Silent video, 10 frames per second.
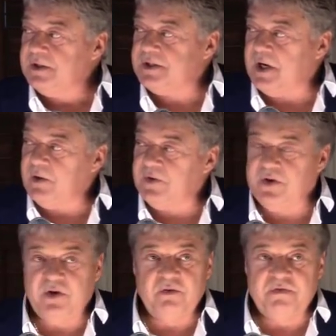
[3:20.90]
starting
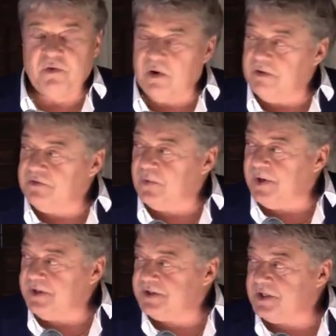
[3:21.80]
with Q4 of
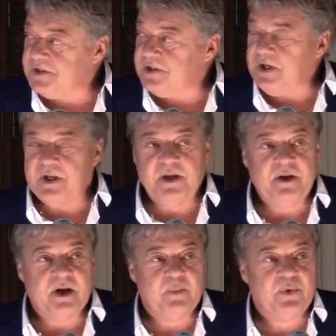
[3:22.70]
2016,
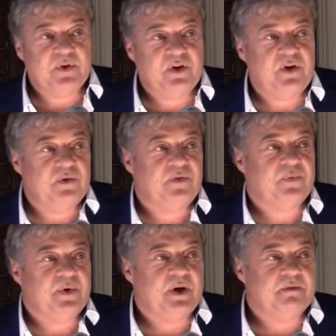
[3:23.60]
ending up with
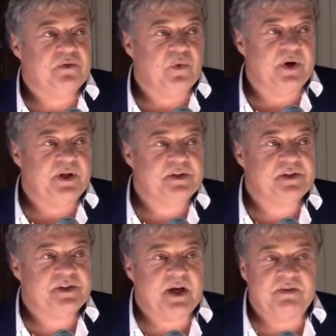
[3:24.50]
Q3 of
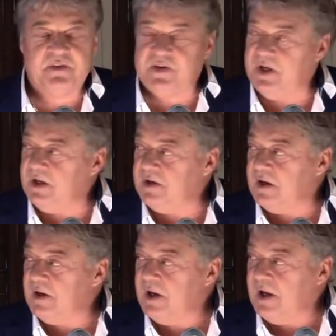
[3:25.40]
2017,
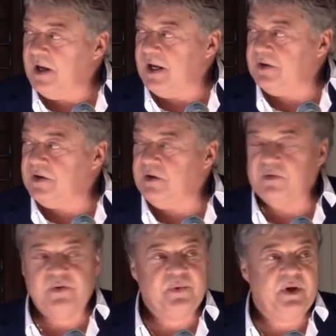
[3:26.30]
and
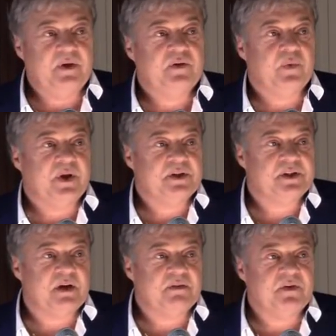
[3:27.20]
Q3
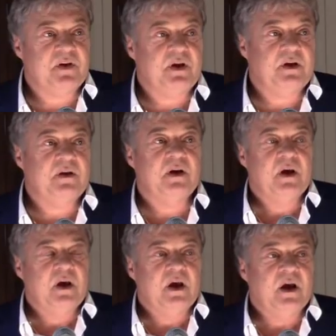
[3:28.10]
2017
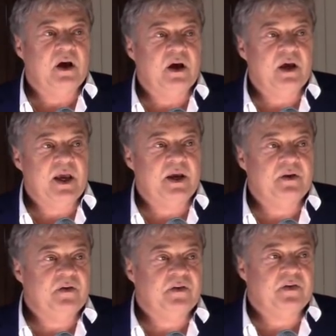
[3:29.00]

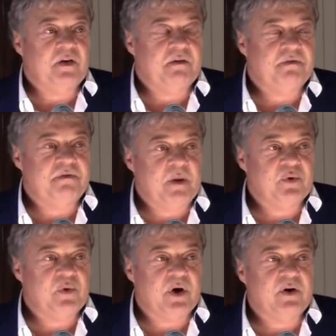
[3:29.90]
ends
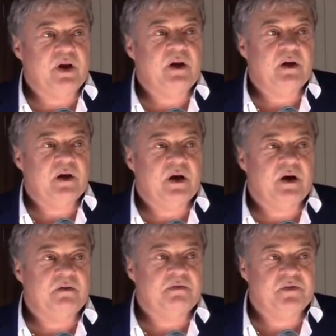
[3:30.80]
February
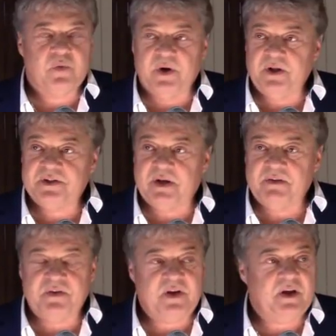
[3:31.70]
of
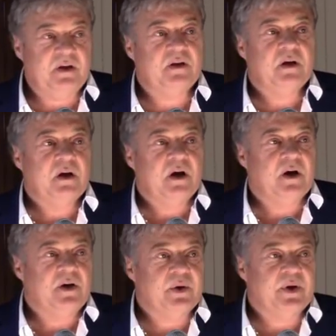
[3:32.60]
2017.
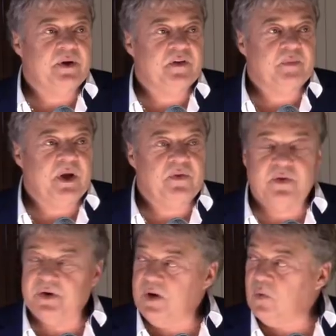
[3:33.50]
Our year end is May
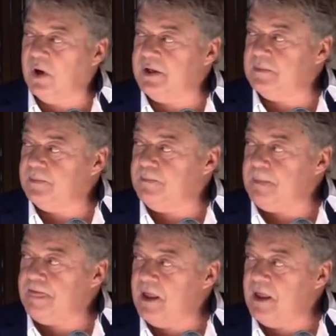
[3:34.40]
31.